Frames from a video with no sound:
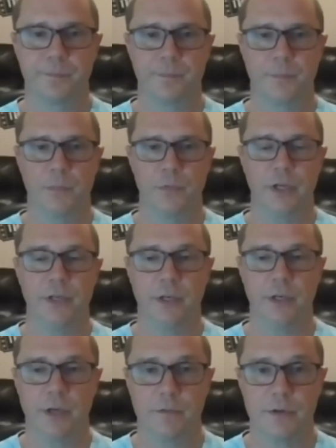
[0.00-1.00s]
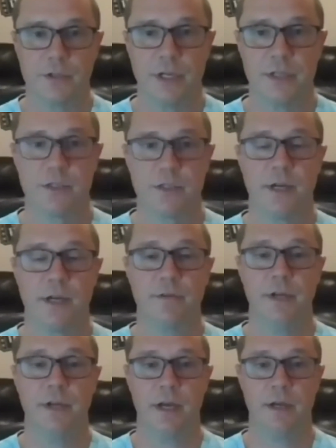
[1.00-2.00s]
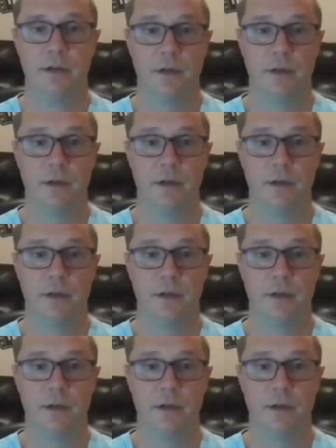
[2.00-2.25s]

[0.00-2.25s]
LinkedIn conversations every day,